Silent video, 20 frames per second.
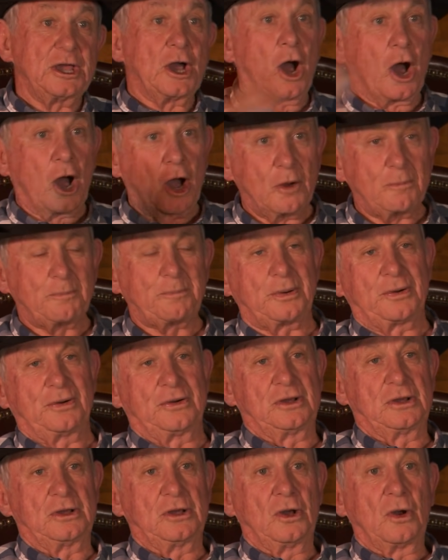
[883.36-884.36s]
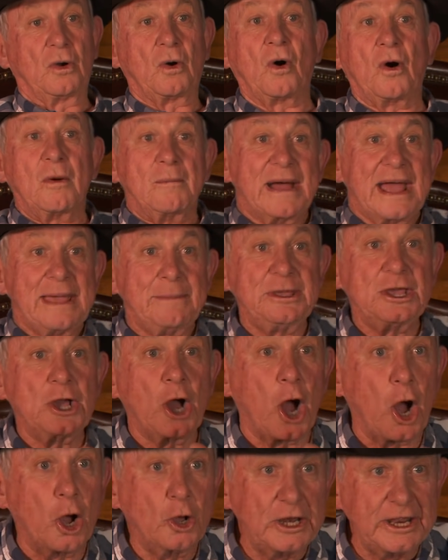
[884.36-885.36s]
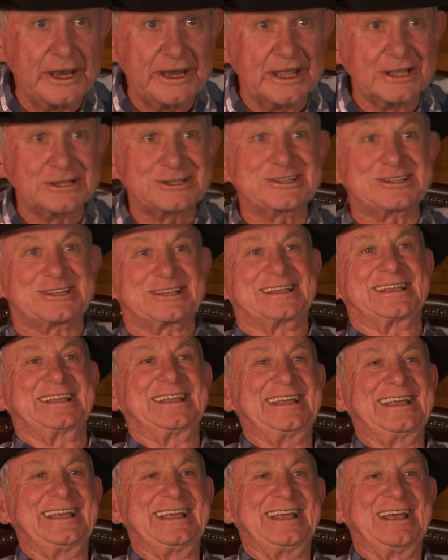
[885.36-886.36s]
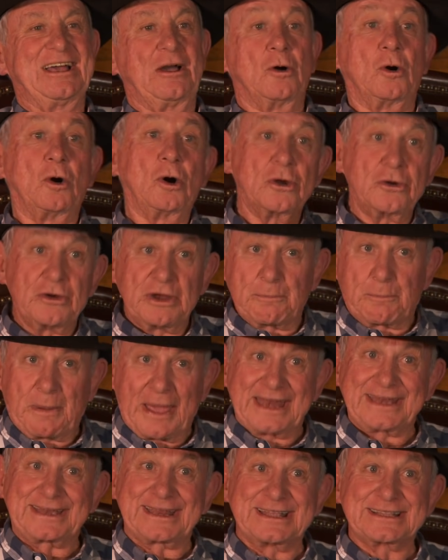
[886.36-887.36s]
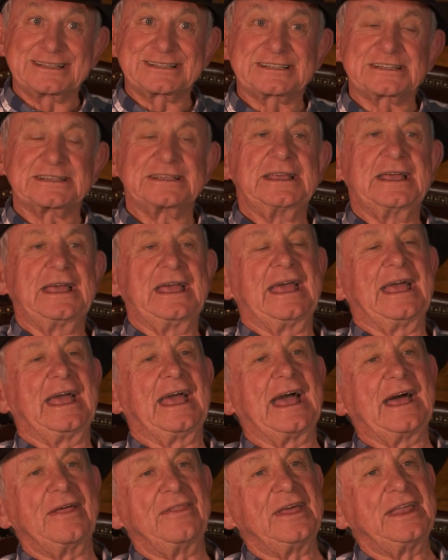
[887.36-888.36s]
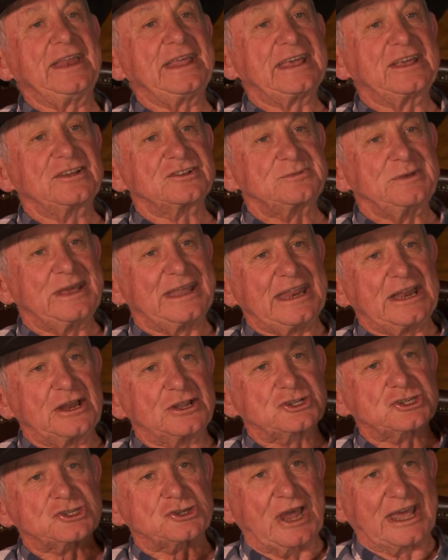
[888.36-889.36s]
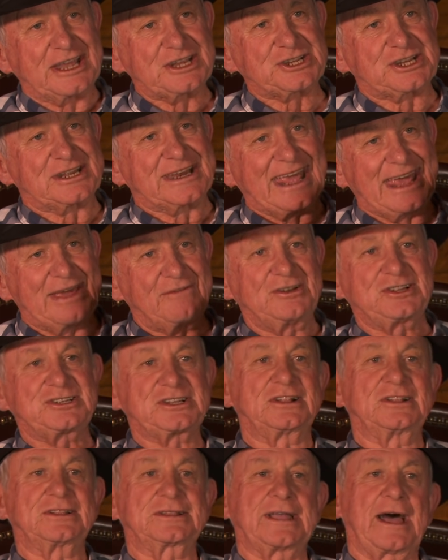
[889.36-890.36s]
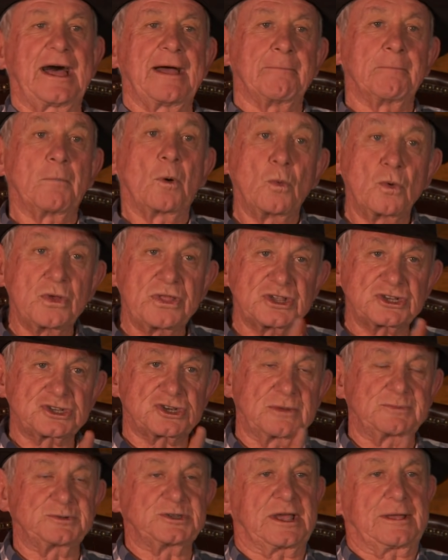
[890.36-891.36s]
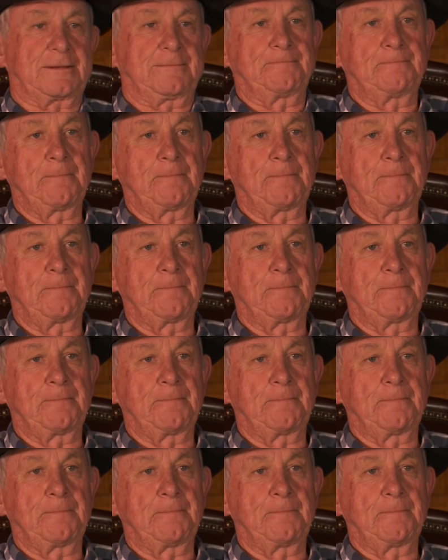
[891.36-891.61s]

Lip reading: hope, or maybe holiness, or repentance. And then he gives me an illustration every single time with the scripture.